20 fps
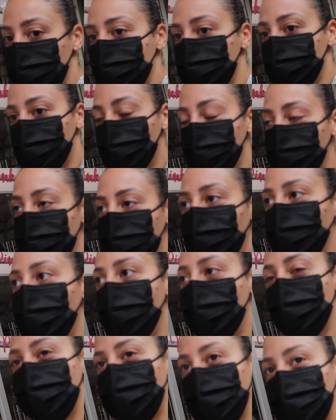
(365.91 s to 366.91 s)
candle, but
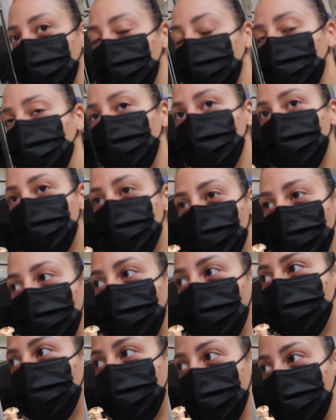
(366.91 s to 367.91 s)
why are their candles
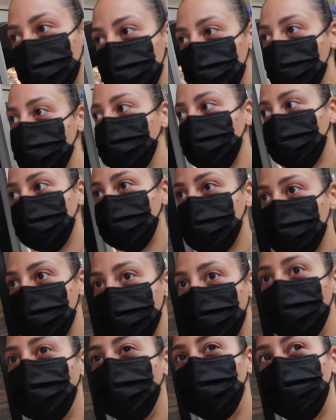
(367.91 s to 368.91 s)
$25
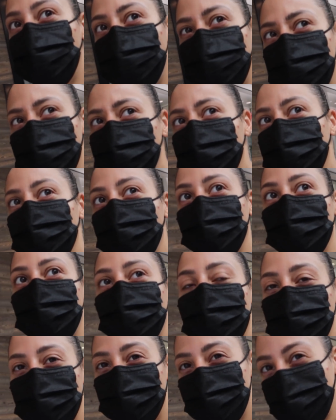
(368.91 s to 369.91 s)
now?
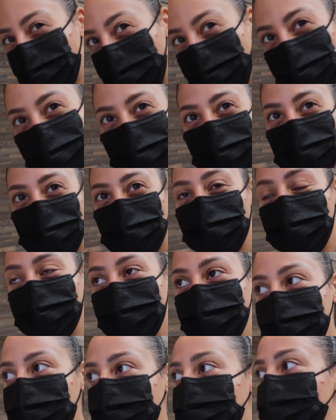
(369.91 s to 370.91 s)

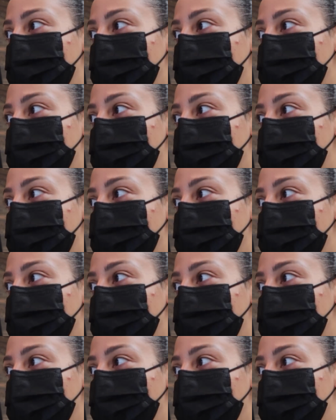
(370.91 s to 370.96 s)
What?